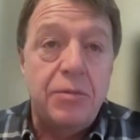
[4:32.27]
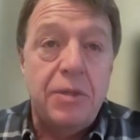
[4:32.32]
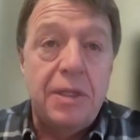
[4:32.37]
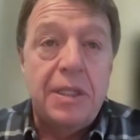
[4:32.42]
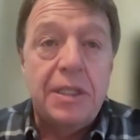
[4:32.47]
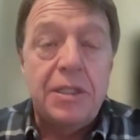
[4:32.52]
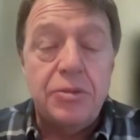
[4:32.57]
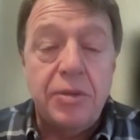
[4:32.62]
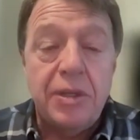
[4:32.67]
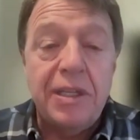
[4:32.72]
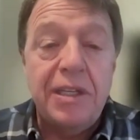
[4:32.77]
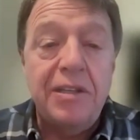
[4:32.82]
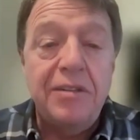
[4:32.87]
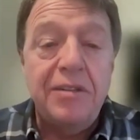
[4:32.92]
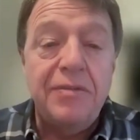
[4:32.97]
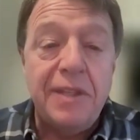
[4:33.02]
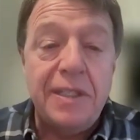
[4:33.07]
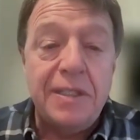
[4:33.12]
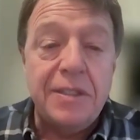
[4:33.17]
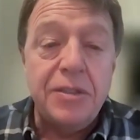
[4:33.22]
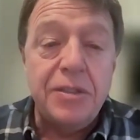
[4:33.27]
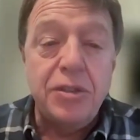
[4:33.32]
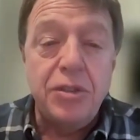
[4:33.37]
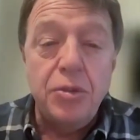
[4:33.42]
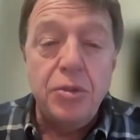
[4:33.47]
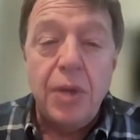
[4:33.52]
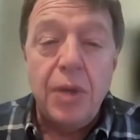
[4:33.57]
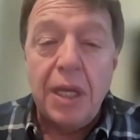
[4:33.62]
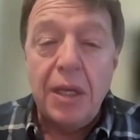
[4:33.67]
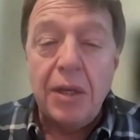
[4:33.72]
We literally invented
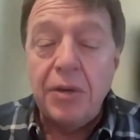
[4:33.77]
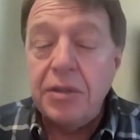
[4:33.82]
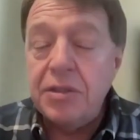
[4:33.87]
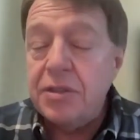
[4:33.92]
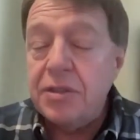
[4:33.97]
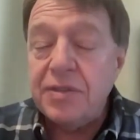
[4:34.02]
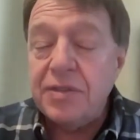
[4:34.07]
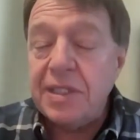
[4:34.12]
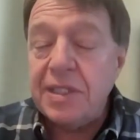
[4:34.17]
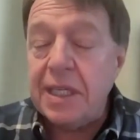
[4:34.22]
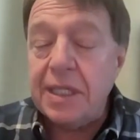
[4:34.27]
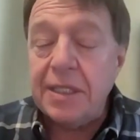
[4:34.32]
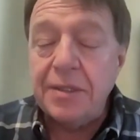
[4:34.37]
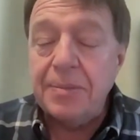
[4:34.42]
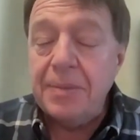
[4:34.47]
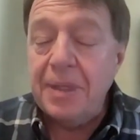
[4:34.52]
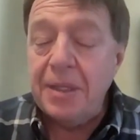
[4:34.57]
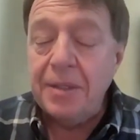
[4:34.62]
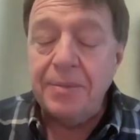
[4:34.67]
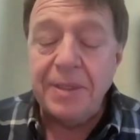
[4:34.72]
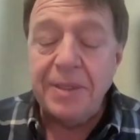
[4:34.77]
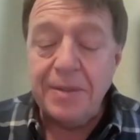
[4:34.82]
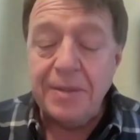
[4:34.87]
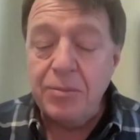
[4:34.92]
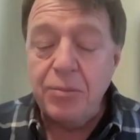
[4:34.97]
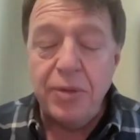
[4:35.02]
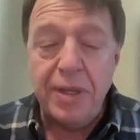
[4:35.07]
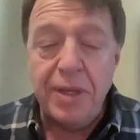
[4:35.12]
two alloys of scandium aluminum.